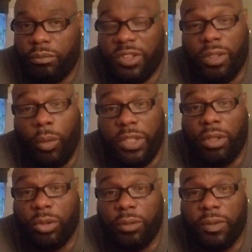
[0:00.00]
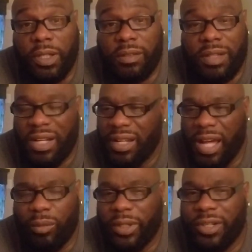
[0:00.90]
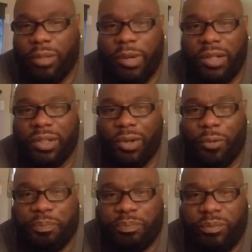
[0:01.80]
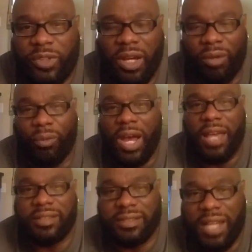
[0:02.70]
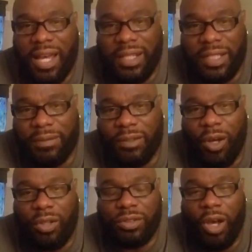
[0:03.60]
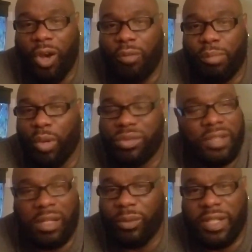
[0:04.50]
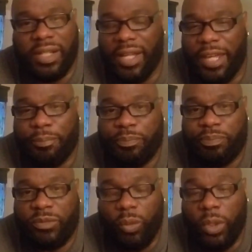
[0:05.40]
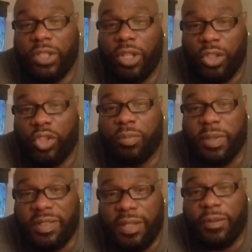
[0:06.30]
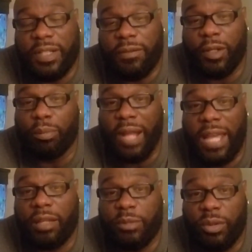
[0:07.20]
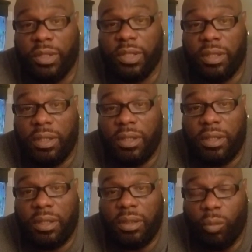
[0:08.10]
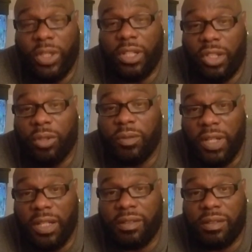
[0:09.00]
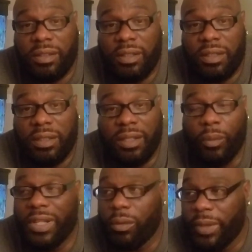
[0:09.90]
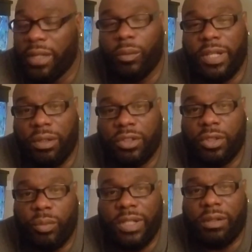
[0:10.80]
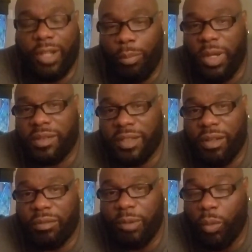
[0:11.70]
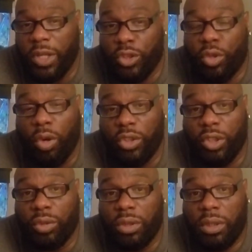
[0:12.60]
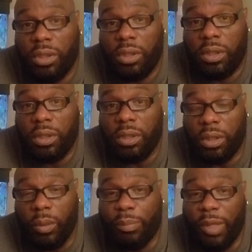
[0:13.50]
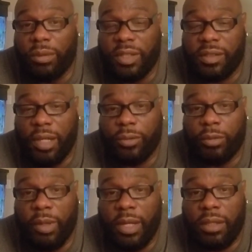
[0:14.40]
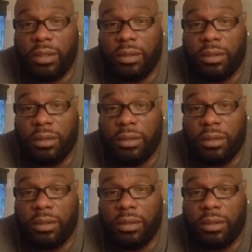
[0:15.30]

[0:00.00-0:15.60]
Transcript: So what are you going to do for us? I don't want to hear about a rising tide lifts all boats. I don't want to hear that. What are you going to do specifically for the black community? What are you going to do for us? Yeah, we're going to help ourselves, but what are you going to do? We built this country, man.